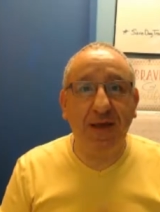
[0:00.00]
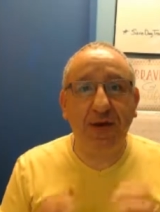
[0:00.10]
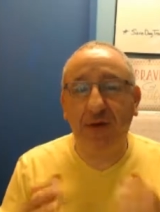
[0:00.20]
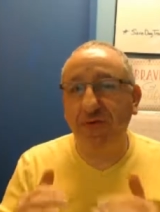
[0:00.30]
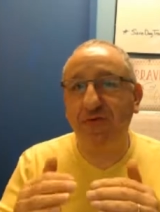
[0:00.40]

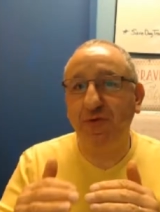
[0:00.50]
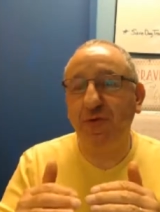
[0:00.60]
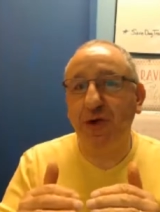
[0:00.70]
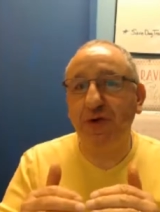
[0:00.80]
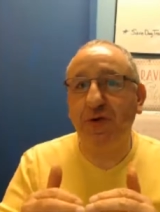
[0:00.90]
Now, if you
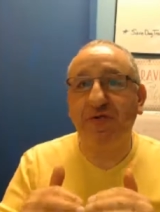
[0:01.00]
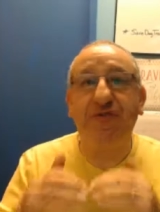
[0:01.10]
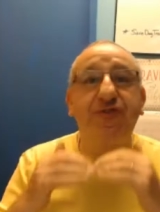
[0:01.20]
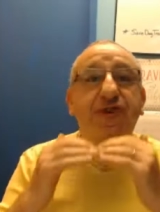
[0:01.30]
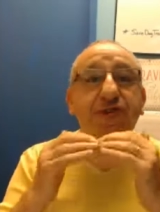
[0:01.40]
want to go
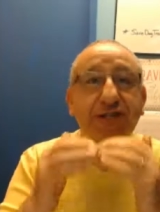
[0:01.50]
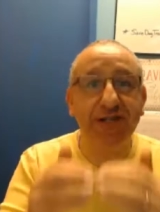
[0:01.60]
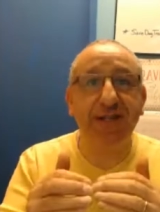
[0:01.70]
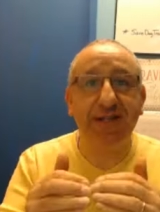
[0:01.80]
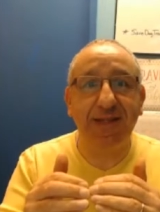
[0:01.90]
further
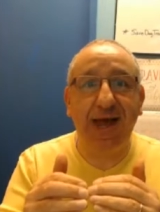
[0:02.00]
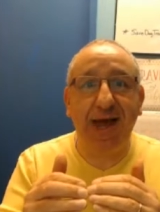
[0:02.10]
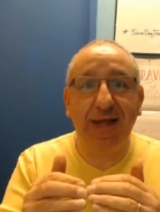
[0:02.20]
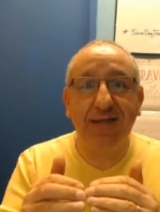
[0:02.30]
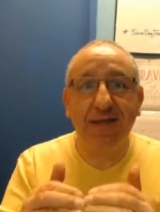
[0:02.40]
than
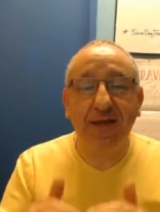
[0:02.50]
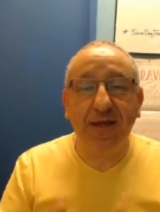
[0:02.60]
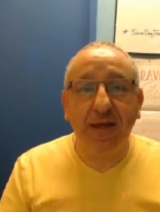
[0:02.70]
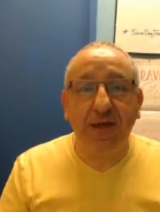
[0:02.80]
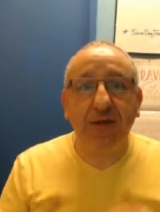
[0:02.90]
that,
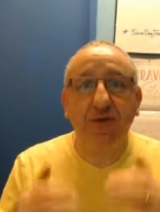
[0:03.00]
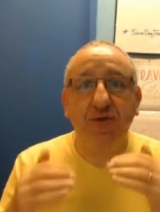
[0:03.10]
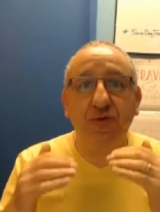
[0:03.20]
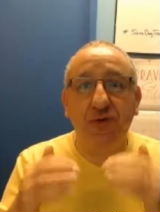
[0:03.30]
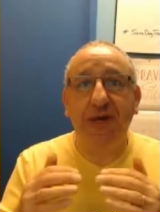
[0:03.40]

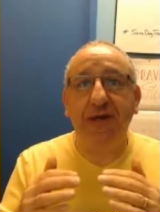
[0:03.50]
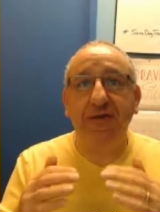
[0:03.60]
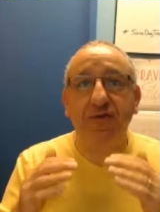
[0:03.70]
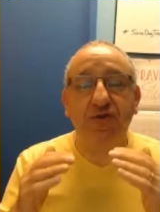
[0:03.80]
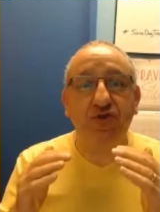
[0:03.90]
you
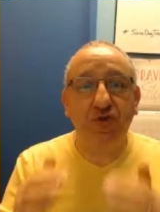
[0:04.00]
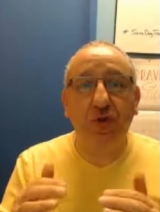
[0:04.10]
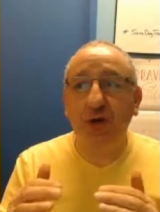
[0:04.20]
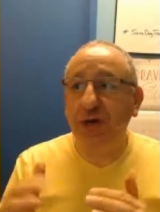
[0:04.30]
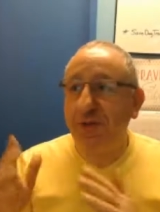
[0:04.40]
can
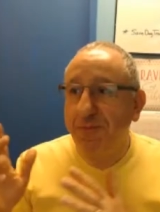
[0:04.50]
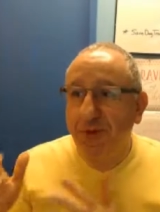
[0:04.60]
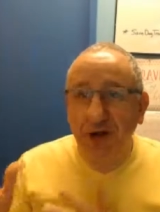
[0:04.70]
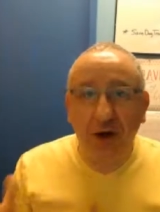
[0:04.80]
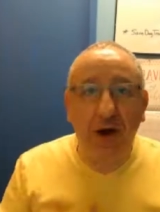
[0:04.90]
join
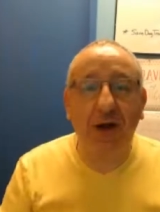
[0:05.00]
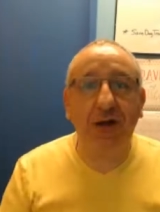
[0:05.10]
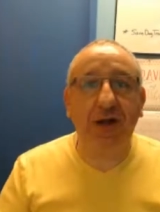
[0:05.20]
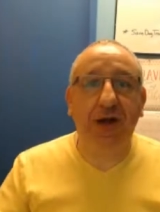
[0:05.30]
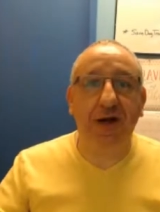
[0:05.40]
my
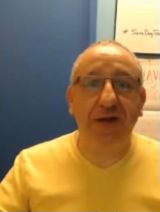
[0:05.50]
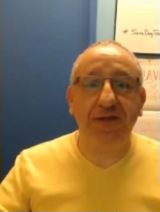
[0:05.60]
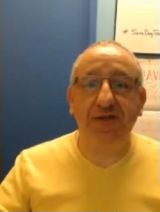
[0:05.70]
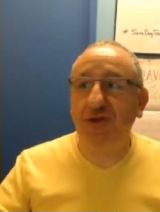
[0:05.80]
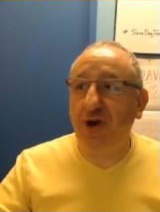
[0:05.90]

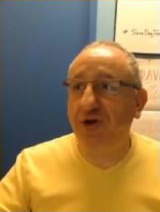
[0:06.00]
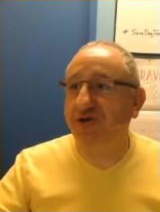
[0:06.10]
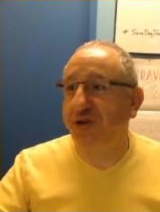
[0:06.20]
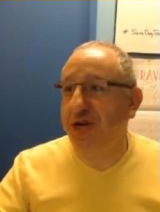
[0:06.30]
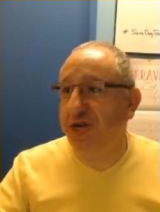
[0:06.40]
online
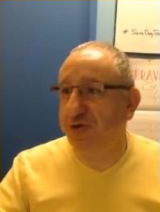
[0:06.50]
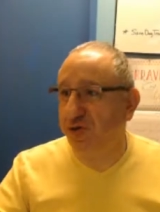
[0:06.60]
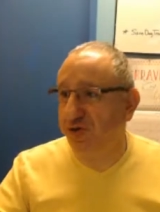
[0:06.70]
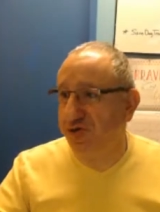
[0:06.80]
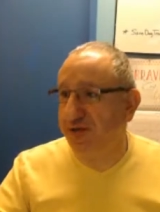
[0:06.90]
dog training
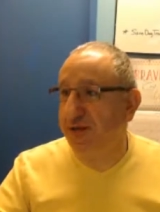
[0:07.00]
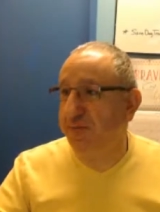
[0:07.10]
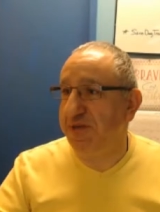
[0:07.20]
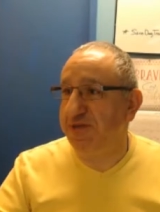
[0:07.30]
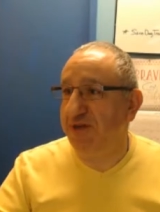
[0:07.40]
course.
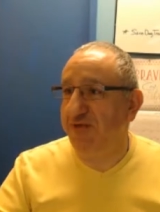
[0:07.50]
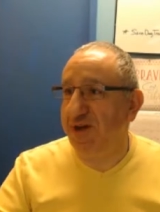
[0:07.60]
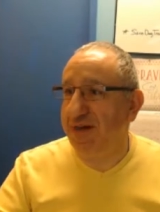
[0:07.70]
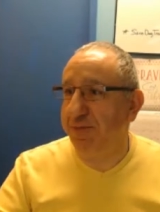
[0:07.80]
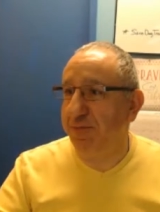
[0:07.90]
Let me see if
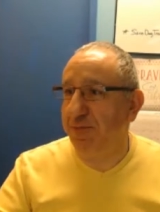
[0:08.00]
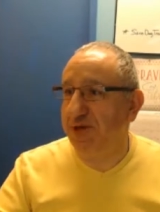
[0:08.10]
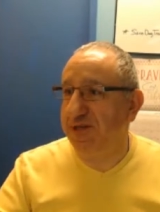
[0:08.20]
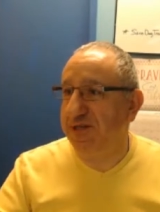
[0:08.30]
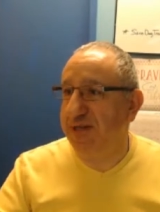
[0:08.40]
I can
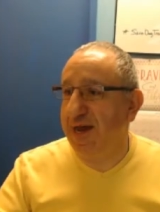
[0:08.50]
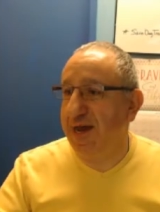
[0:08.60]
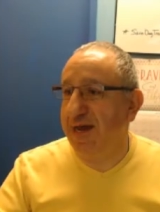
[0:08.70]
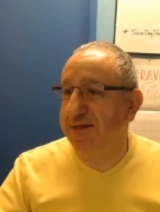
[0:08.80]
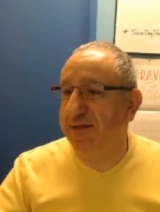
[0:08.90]
bring
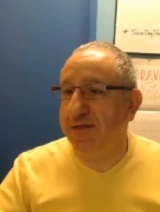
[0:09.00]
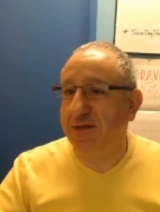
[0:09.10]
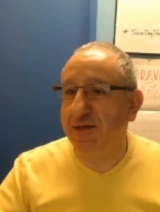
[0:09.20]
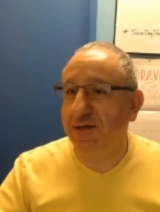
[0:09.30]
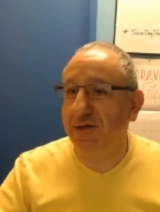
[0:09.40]
that
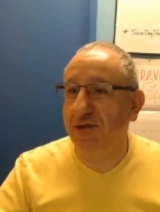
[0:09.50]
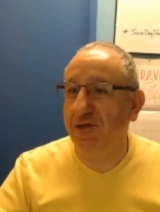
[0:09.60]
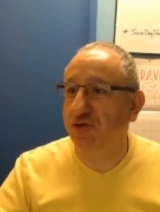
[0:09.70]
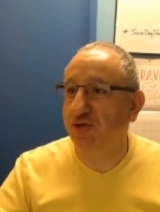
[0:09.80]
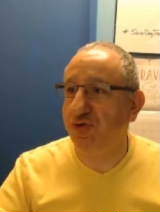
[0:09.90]

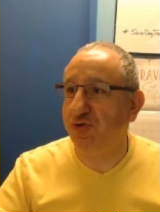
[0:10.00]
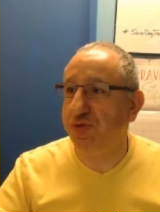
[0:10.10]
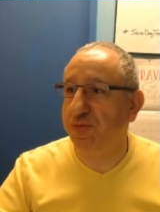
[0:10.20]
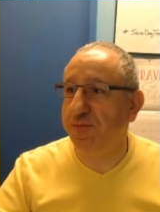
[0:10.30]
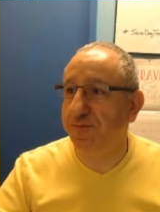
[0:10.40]

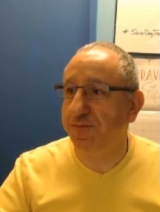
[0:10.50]
into